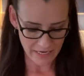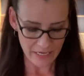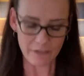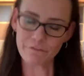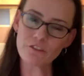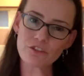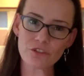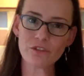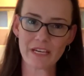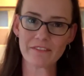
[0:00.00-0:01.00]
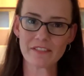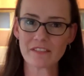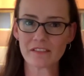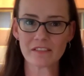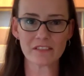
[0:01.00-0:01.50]
If you do have
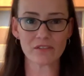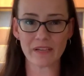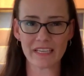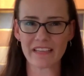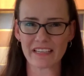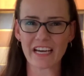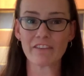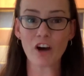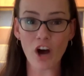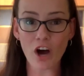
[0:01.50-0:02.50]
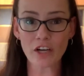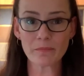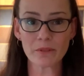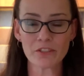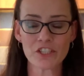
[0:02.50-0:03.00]
Stilton or any other kind of hard
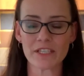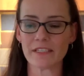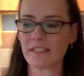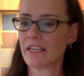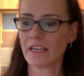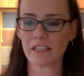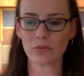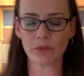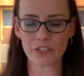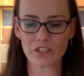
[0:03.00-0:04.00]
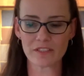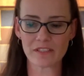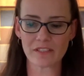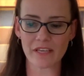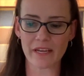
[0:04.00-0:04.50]
blue cheese, it'll work just the
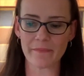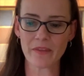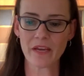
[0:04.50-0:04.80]
same.